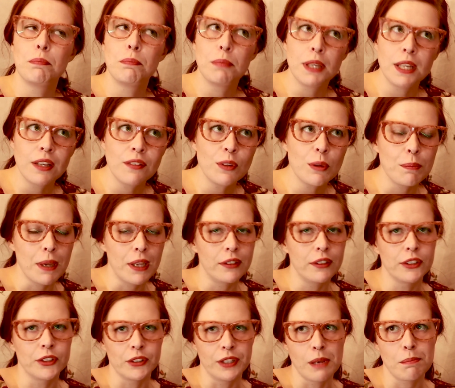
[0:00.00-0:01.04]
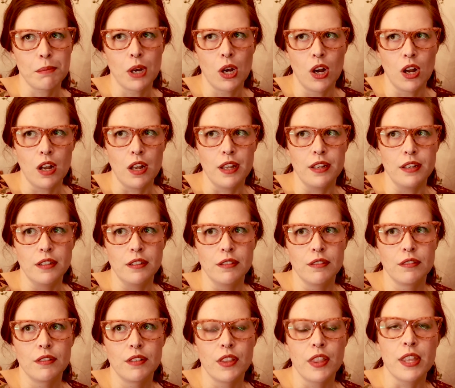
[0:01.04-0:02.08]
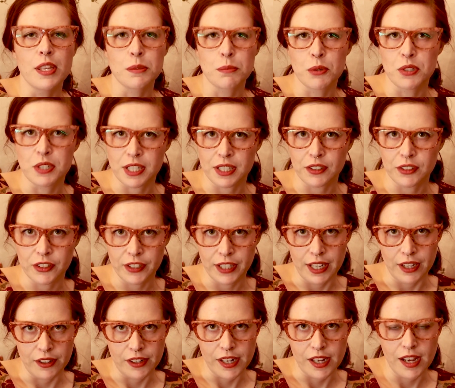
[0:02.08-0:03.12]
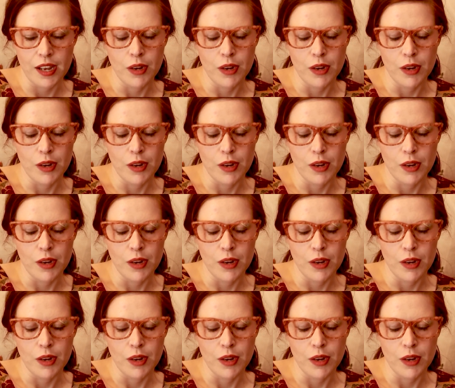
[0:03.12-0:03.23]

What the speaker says: bit of a better grip on this particular era,